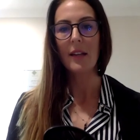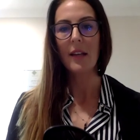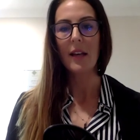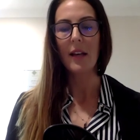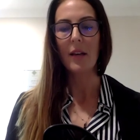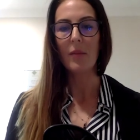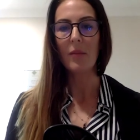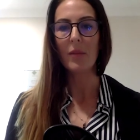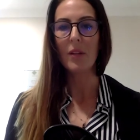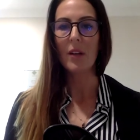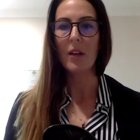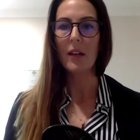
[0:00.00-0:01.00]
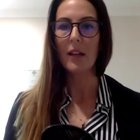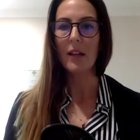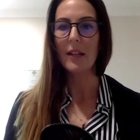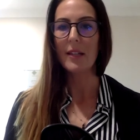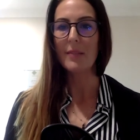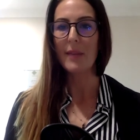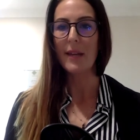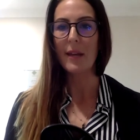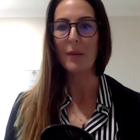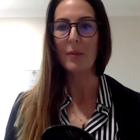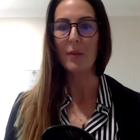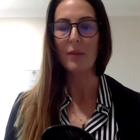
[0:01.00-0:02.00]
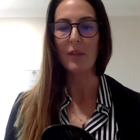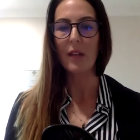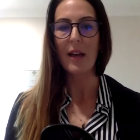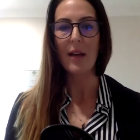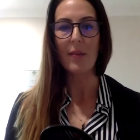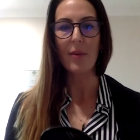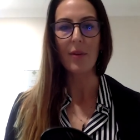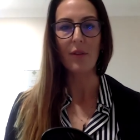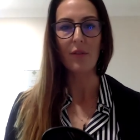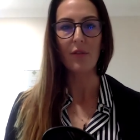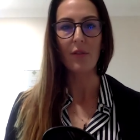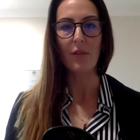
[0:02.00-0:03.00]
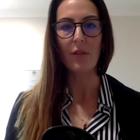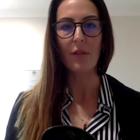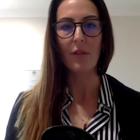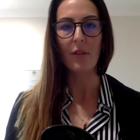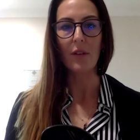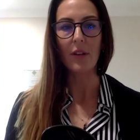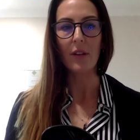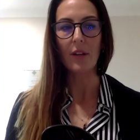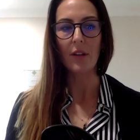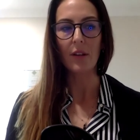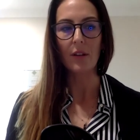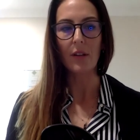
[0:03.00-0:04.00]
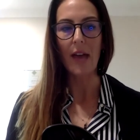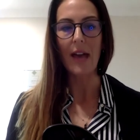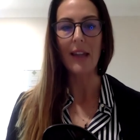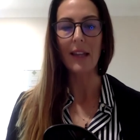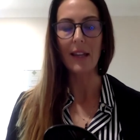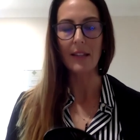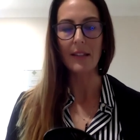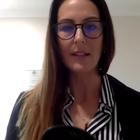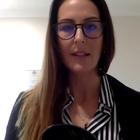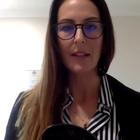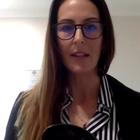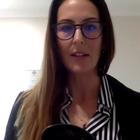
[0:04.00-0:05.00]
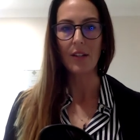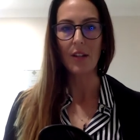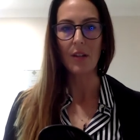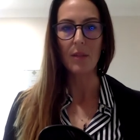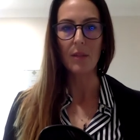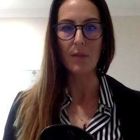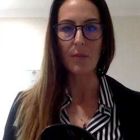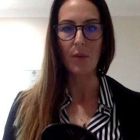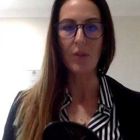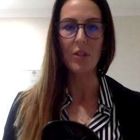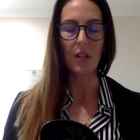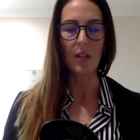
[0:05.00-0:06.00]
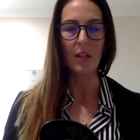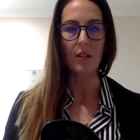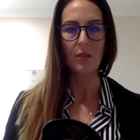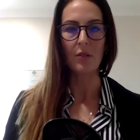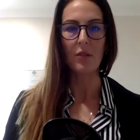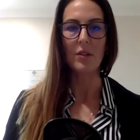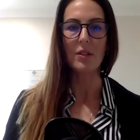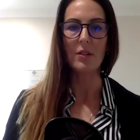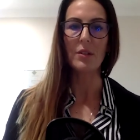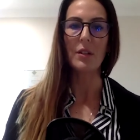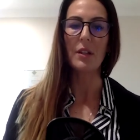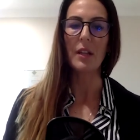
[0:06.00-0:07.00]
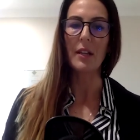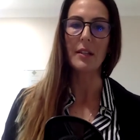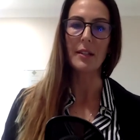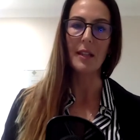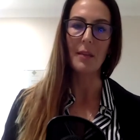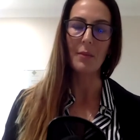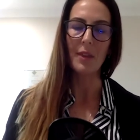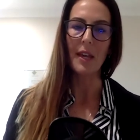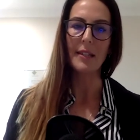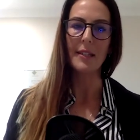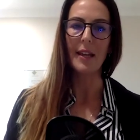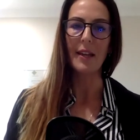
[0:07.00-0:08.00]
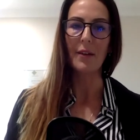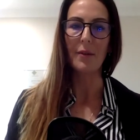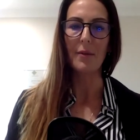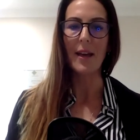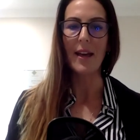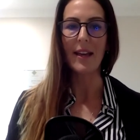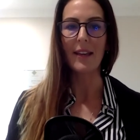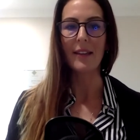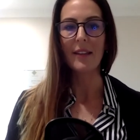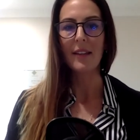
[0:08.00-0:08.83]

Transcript: um, you know, I, I, guess men and women rely upon for, you know, outlets in terms of emotion and all those sorts of things. And then when that's taken away,